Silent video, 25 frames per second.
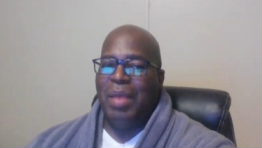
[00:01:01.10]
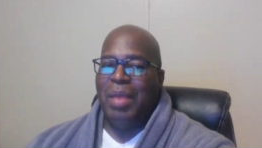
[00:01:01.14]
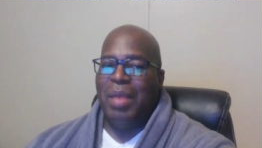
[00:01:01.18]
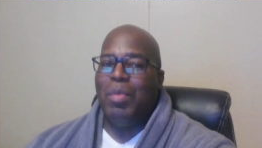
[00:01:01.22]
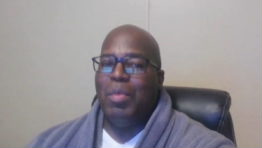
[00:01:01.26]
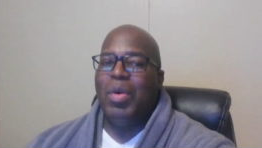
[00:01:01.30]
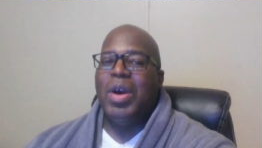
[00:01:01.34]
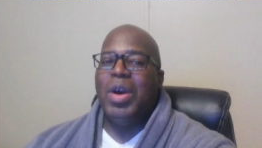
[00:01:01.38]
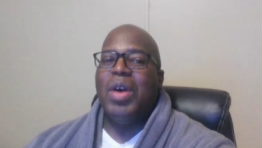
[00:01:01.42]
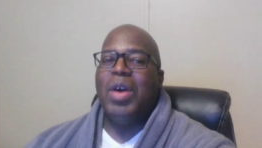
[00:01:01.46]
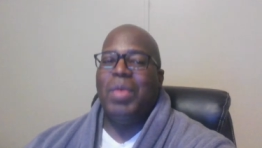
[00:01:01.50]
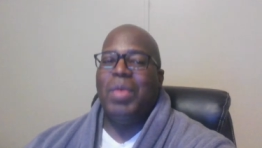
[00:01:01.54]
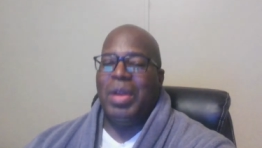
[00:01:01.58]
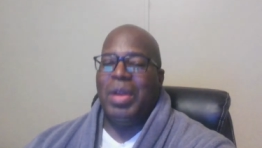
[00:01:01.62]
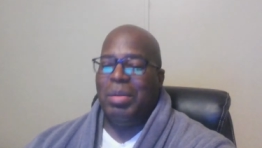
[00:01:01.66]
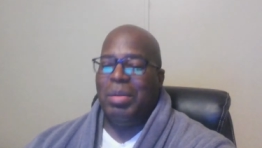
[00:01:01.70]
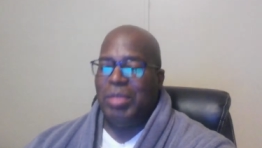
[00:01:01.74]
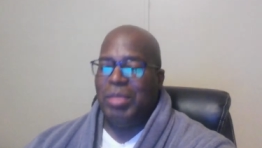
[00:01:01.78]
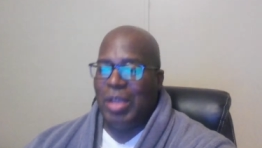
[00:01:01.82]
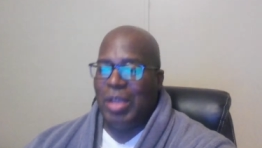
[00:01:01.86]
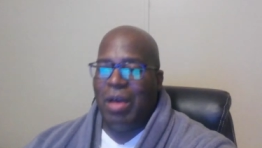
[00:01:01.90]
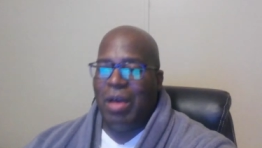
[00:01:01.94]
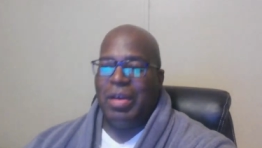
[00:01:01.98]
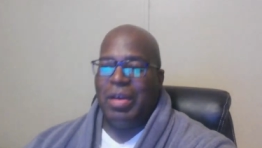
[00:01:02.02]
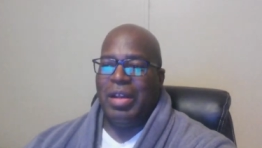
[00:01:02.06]
well what I'm
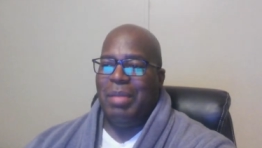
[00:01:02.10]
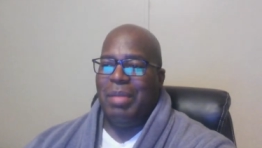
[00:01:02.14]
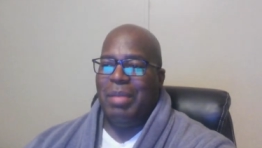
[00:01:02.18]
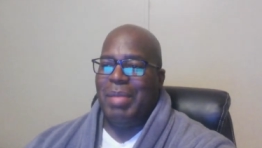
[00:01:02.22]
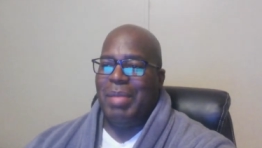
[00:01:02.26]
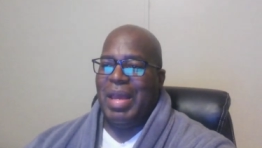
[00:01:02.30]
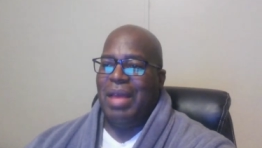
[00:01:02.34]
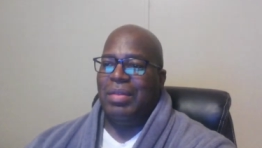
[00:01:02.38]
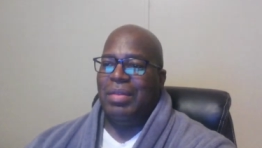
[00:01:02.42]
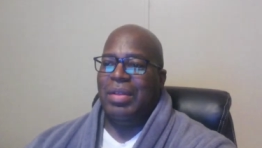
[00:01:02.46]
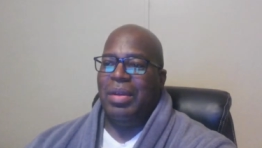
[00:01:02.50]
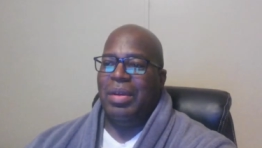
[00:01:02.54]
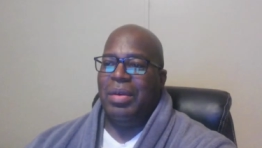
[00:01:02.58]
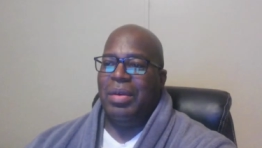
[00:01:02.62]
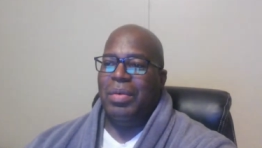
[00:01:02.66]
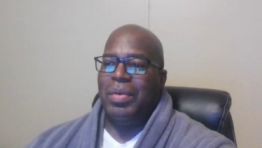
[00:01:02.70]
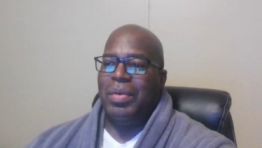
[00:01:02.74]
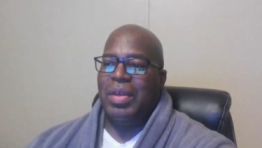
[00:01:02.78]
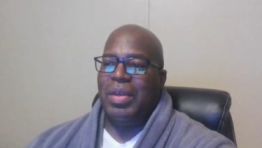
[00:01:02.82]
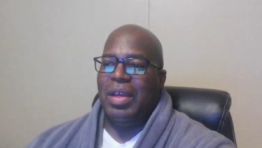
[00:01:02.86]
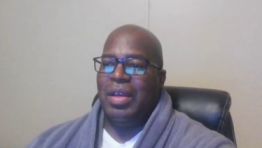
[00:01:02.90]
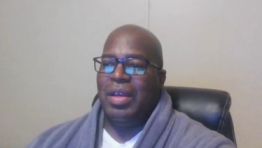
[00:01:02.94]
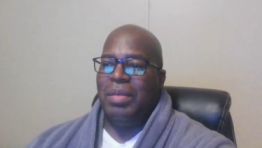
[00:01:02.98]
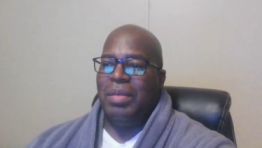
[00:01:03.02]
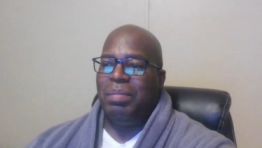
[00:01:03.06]
talking about there,
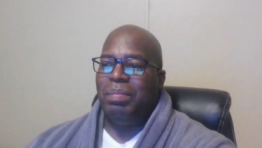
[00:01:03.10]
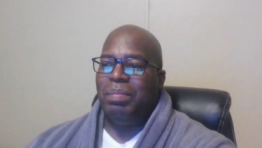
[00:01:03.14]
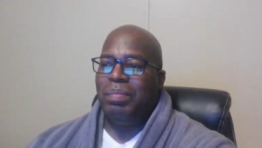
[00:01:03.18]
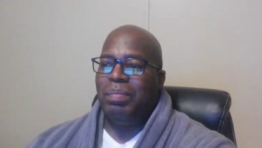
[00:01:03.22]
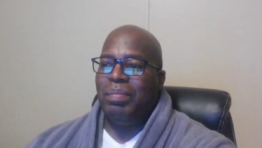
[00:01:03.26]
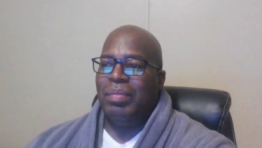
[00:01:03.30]
okay?